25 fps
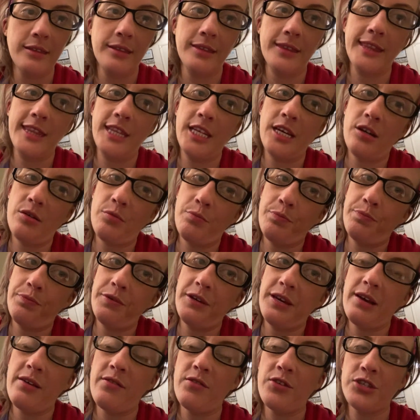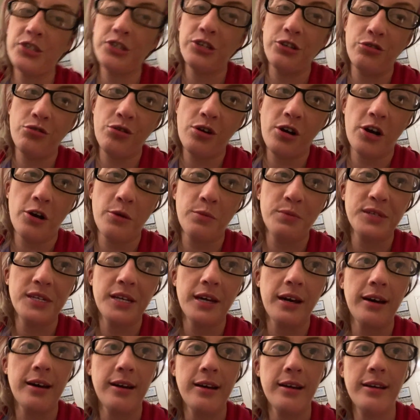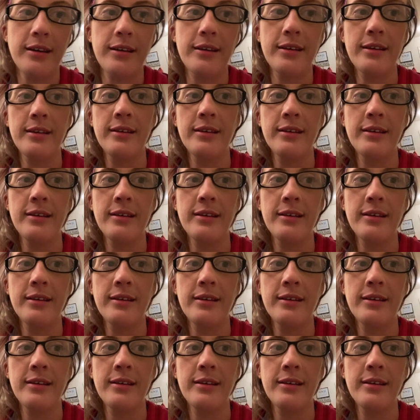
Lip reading: they'll give it to you curbside.